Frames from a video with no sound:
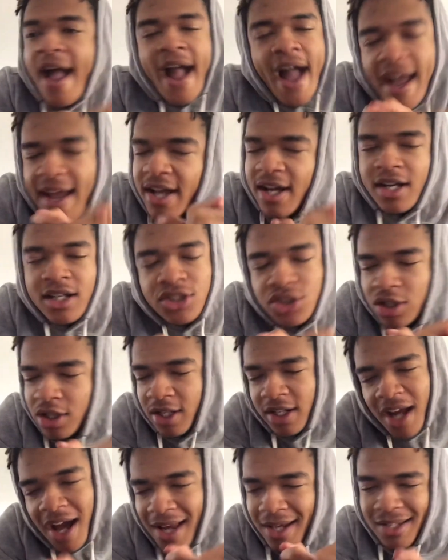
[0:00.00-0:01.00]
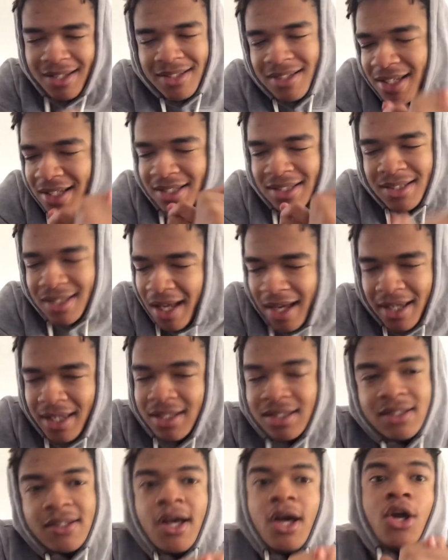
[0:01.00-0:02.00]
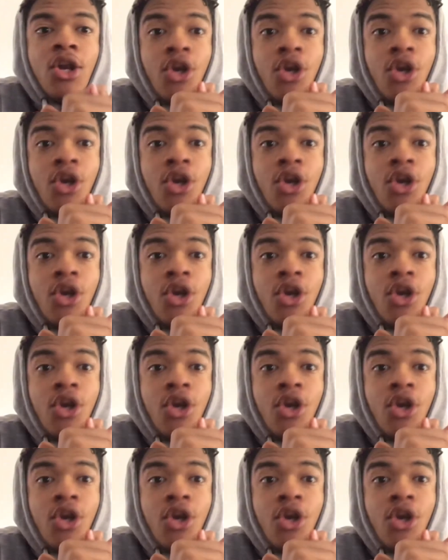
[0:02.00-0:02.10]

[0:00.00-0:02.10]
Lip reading: 896 seconds.